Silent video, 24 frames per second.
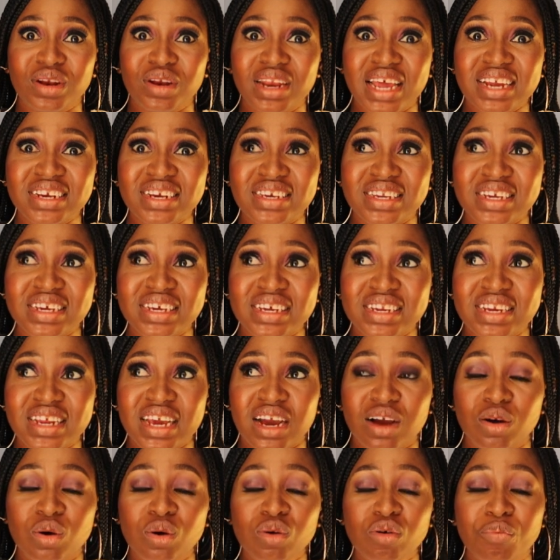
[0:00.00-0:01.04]
on that day
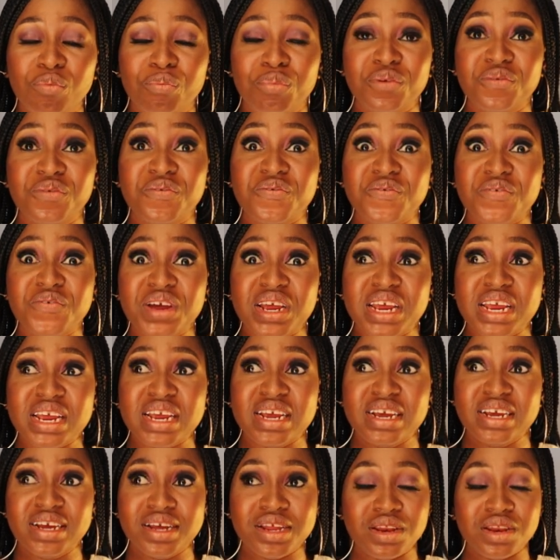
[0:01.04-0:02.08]
they are going to
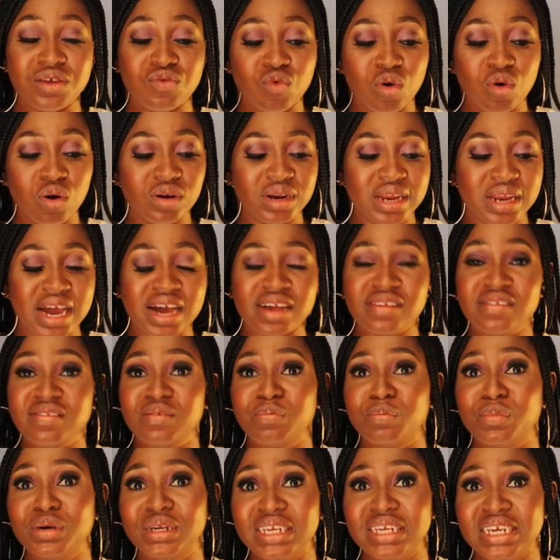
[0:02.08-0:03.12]
prefer the one that
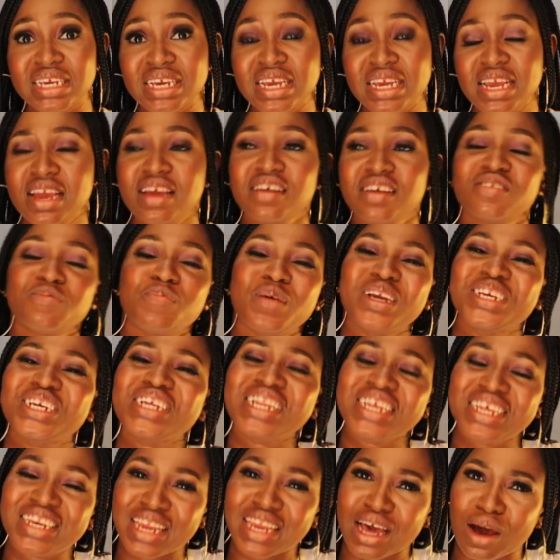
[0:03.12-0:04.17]
has money
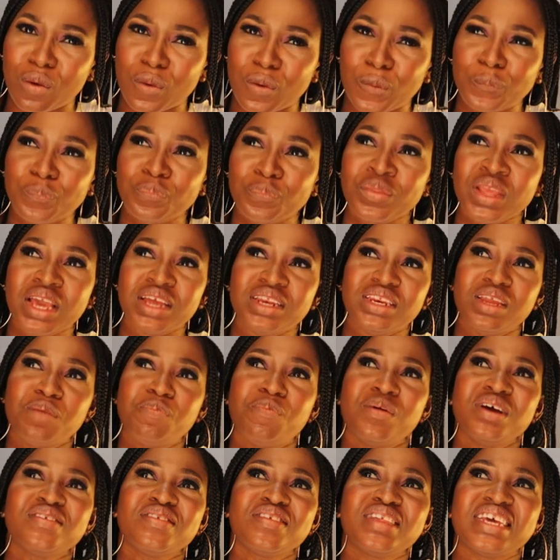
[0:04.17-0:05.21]
especially now the
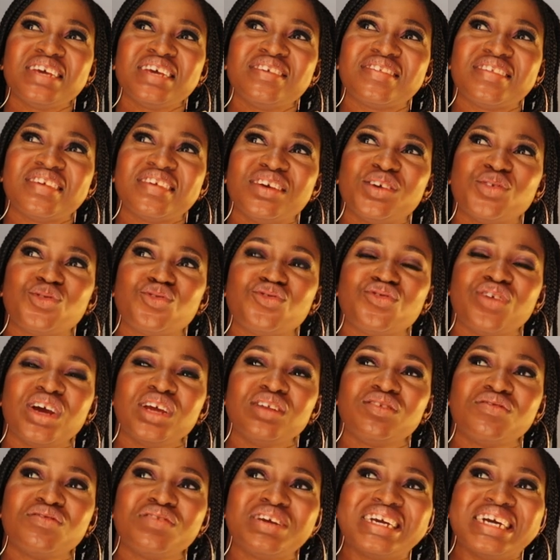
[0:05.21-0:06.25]
presidency is
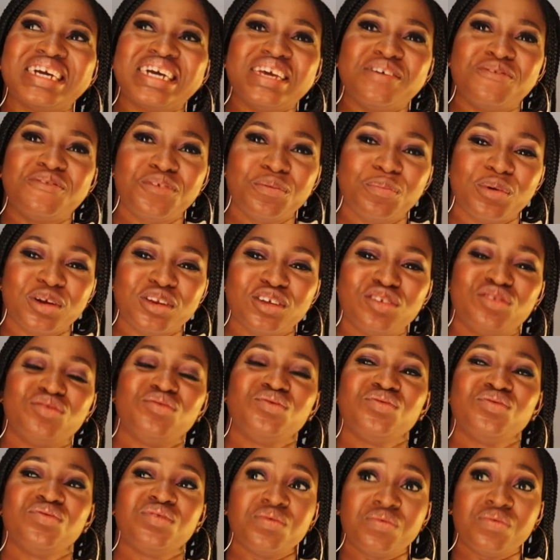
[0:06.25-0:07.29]
trying to get everybody to
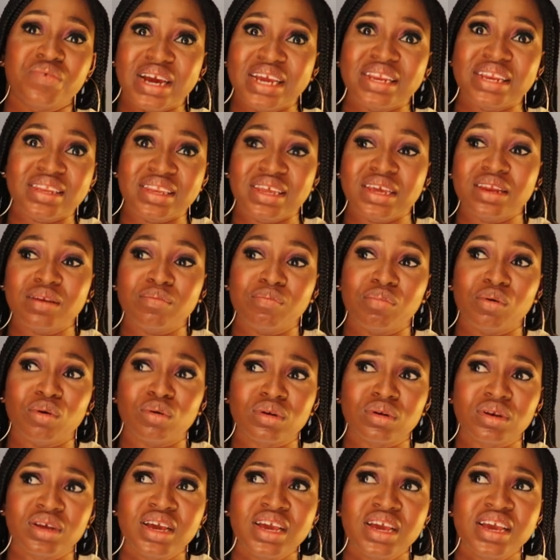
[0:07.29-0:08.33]
do the right thing
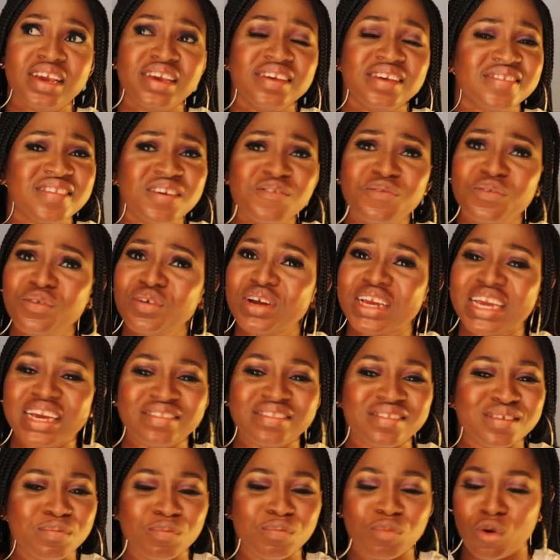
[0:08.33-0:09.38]
but it's even
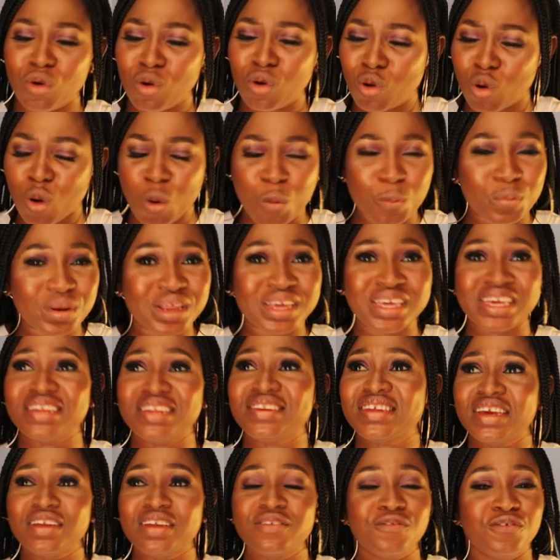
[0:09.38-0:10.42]
getting more
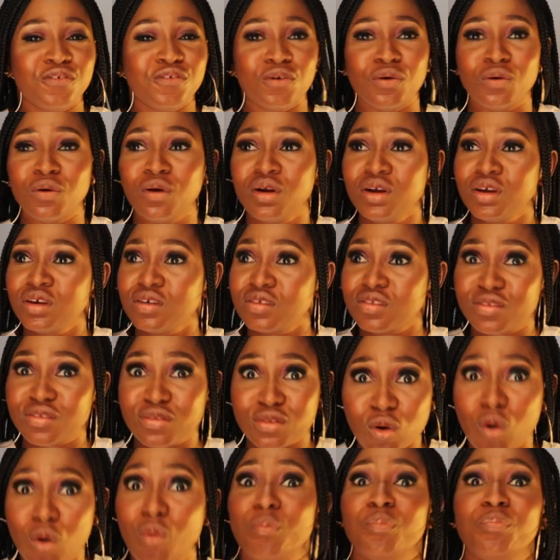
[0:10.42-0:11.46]
complicated for
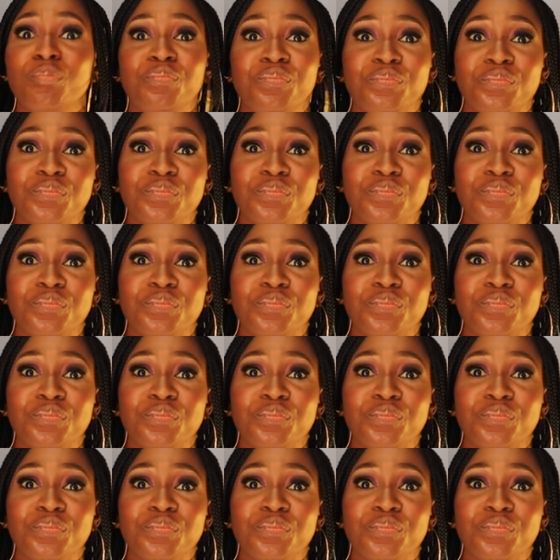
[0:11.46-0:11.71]
some